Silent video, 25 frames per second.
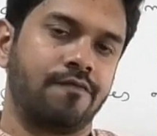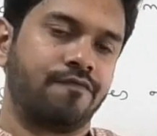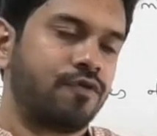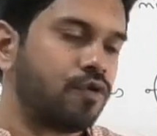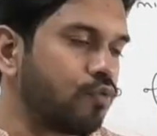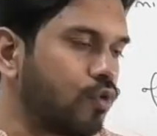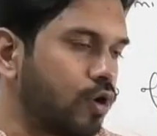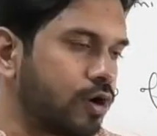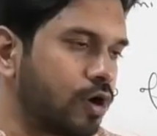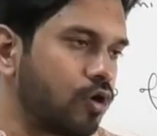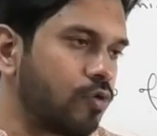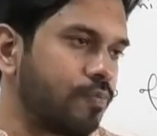If
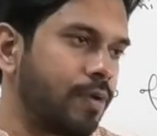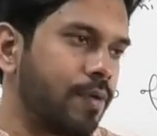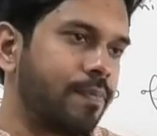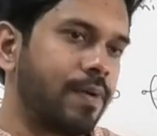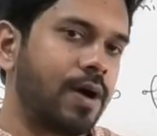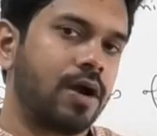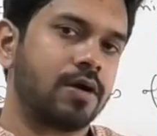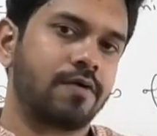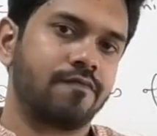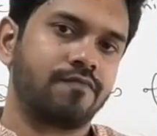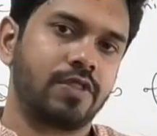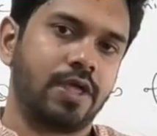you wanted to be
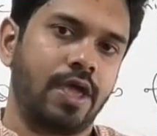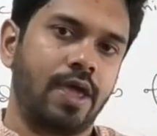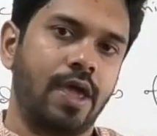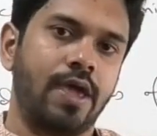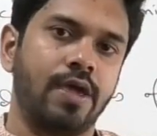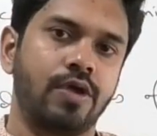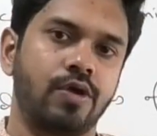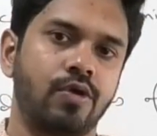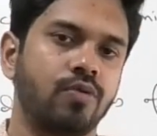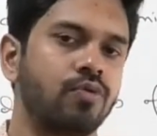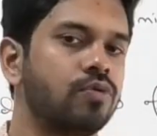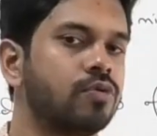part of the
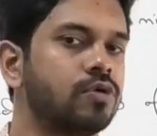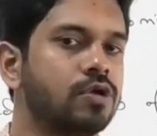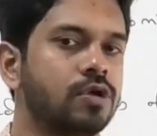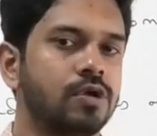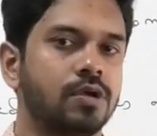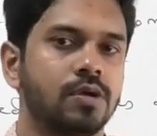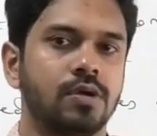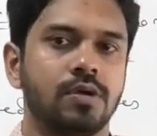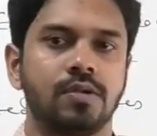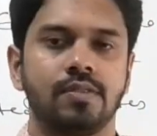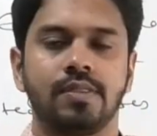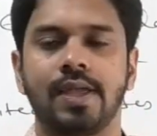AU,
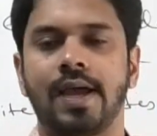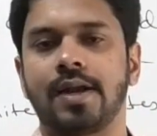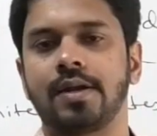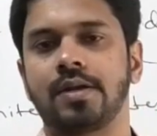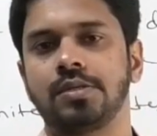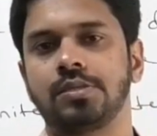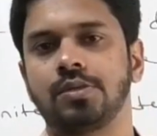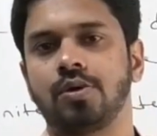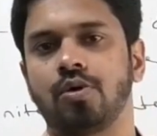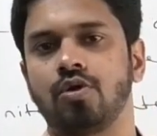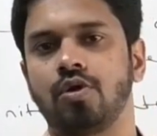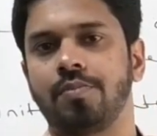
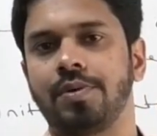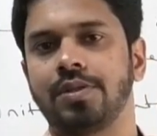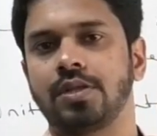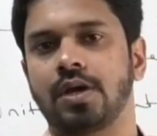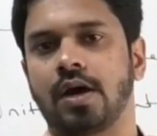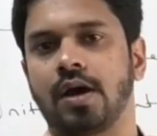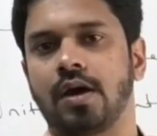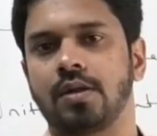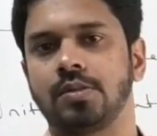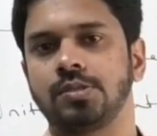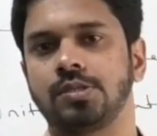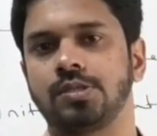that is going to be
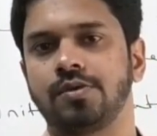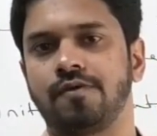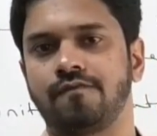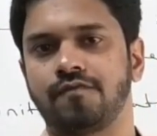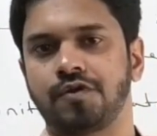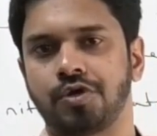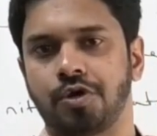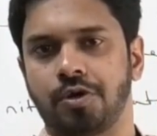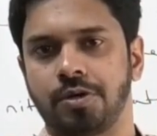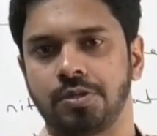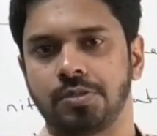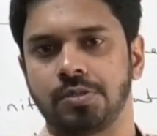the currency
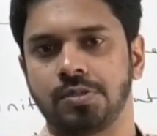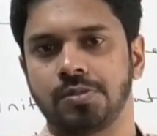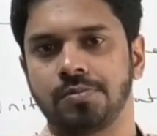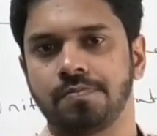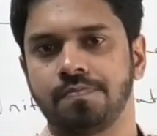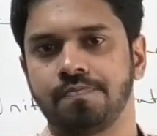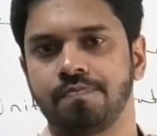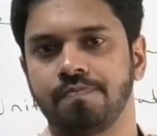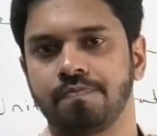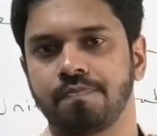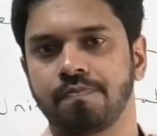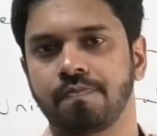of
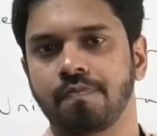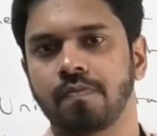choice.